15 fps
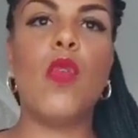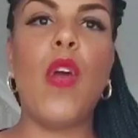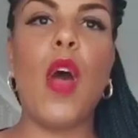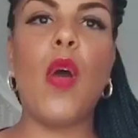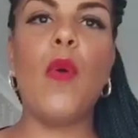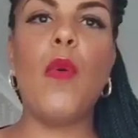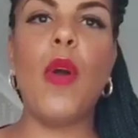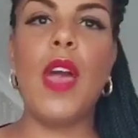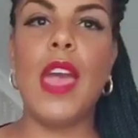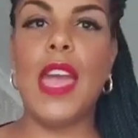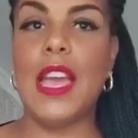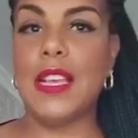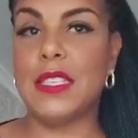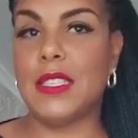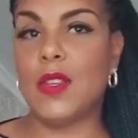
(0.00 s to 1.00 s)
although
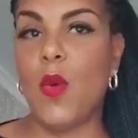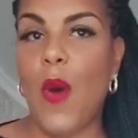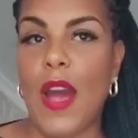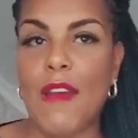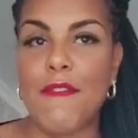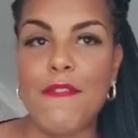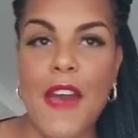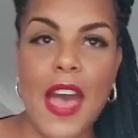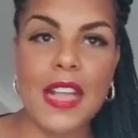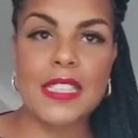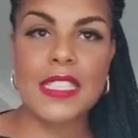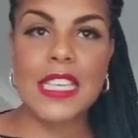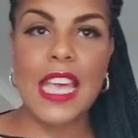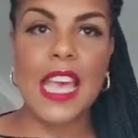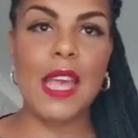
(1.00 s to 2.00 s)
it's quite
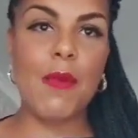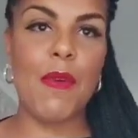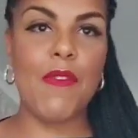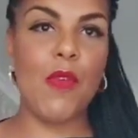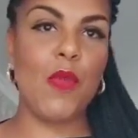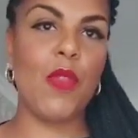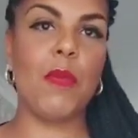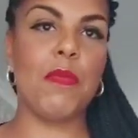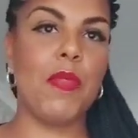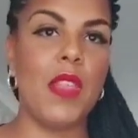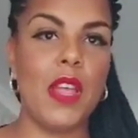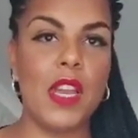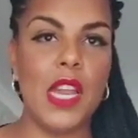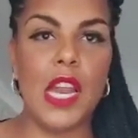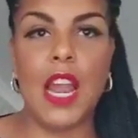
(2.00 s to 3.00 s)
fancy with all
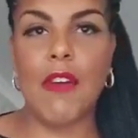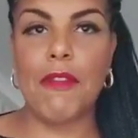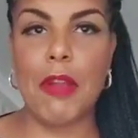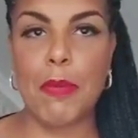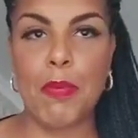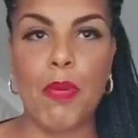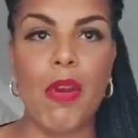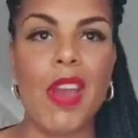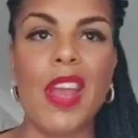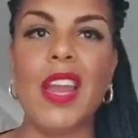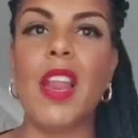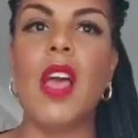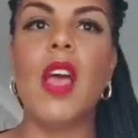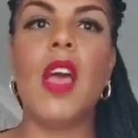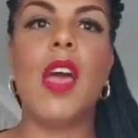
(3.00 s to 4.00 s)
the lovely
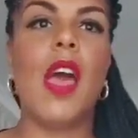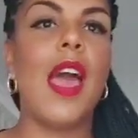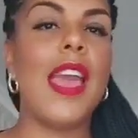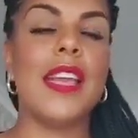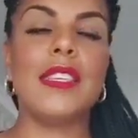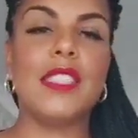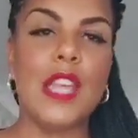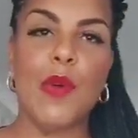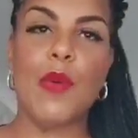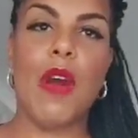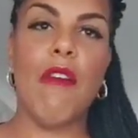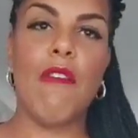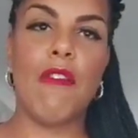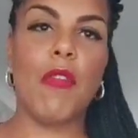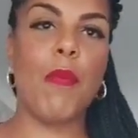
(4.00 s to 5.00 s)
print, it's so
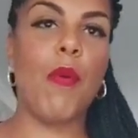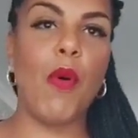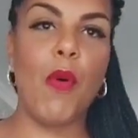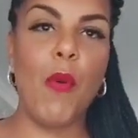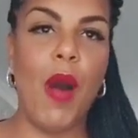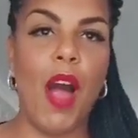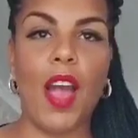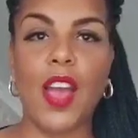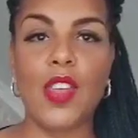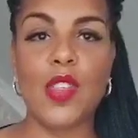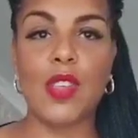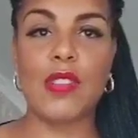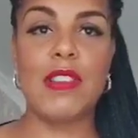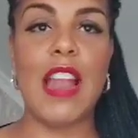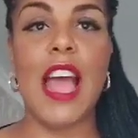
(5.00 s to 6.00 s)
comfortable. I
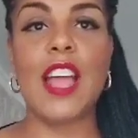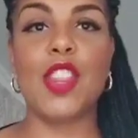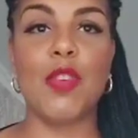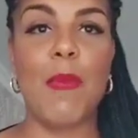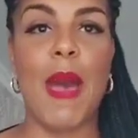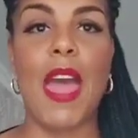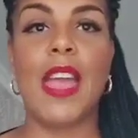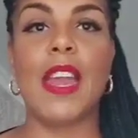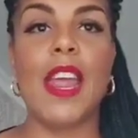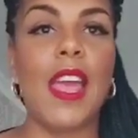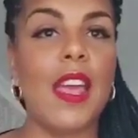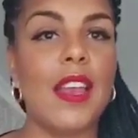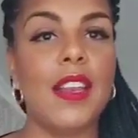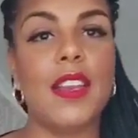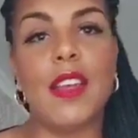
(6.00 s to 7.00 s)
can just lounge about in
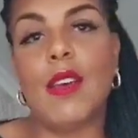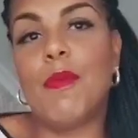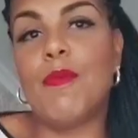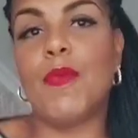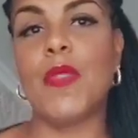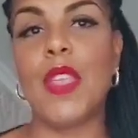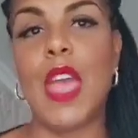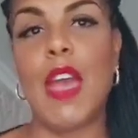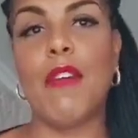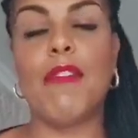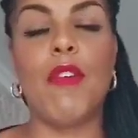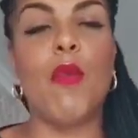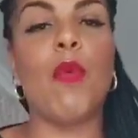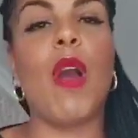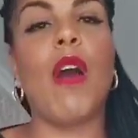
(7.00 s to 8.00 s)
it and
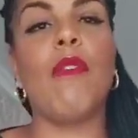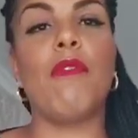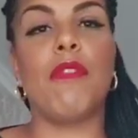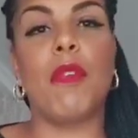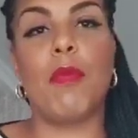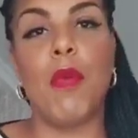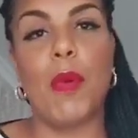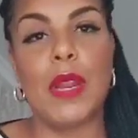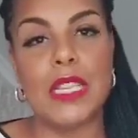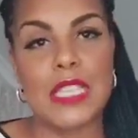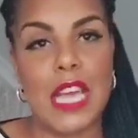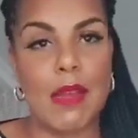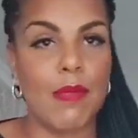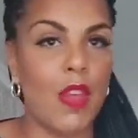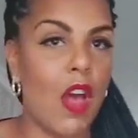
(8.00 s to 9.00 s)
yeah, feel comfortable at
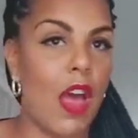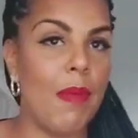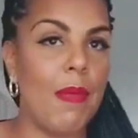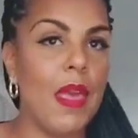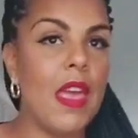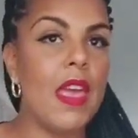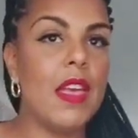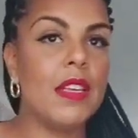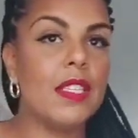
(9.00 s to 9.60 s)
the same time.